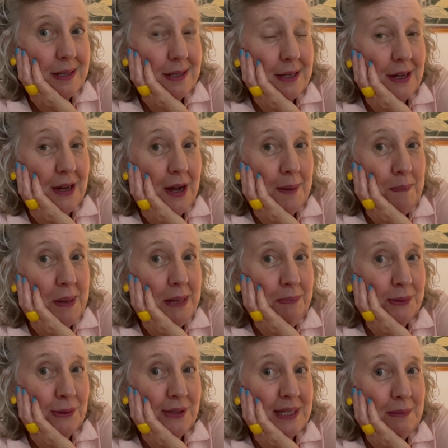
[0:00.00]
Like,
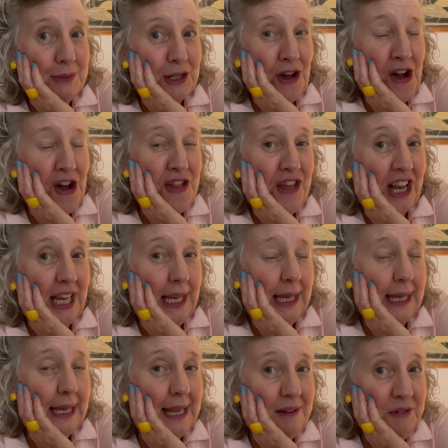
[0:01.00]
people seem to either
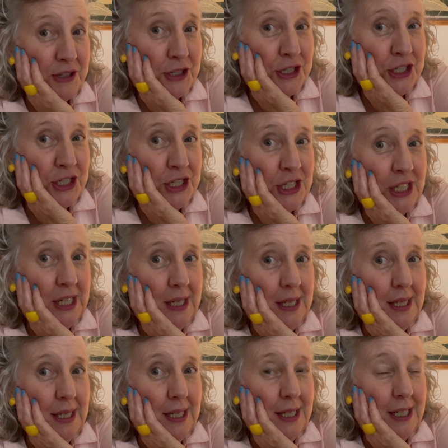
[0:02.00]
love it
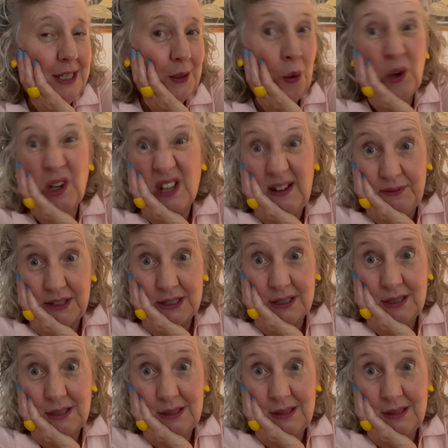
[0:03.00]
or love it.